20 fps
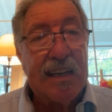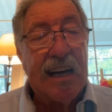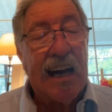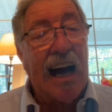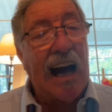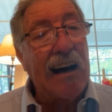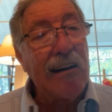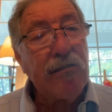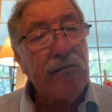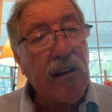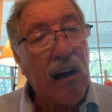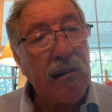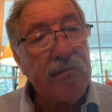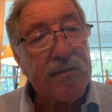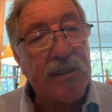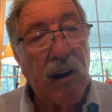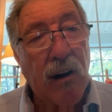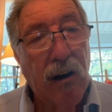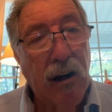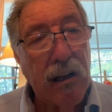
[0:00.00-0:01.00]
"I'll come
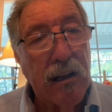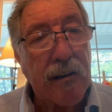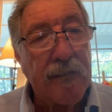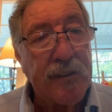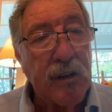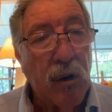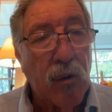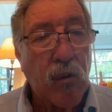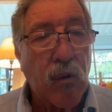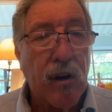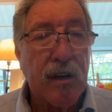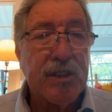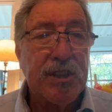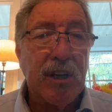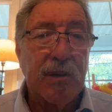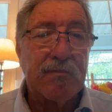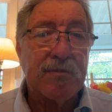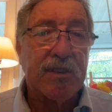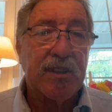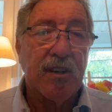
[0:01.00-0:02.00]
to all of your
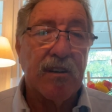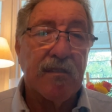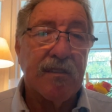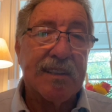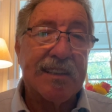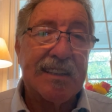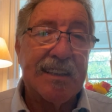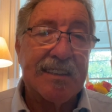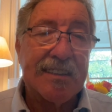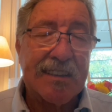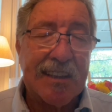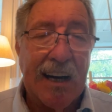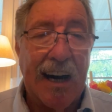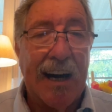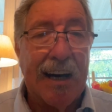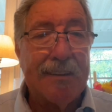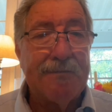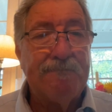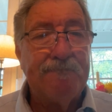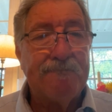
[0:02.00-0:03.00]
worship services,
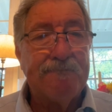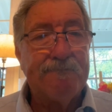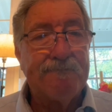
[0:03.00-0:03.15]
God.